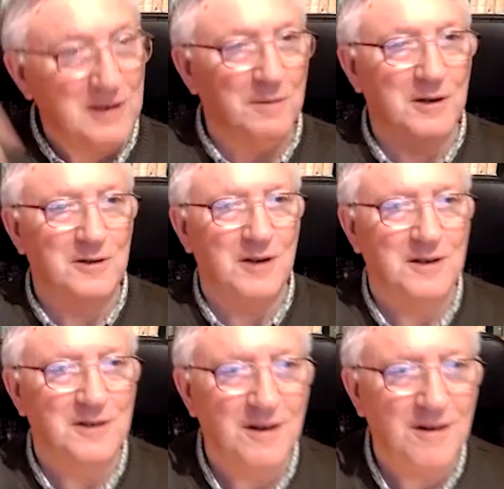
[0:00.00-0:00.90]
have been
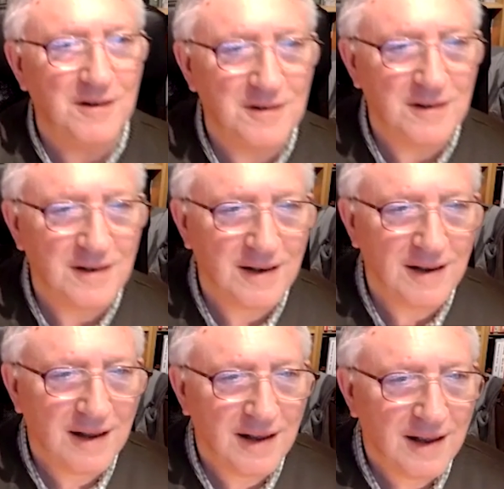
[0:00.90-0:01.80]
60 years.
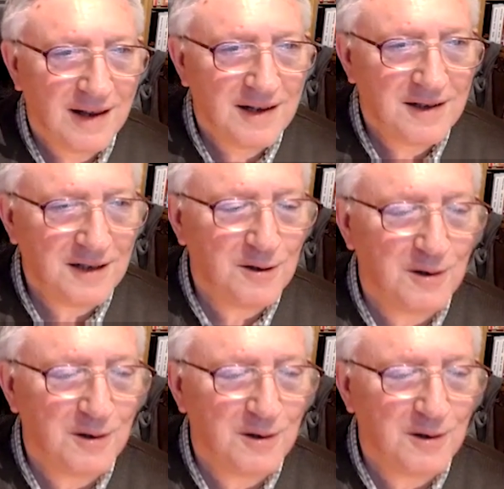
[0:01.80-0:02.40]
60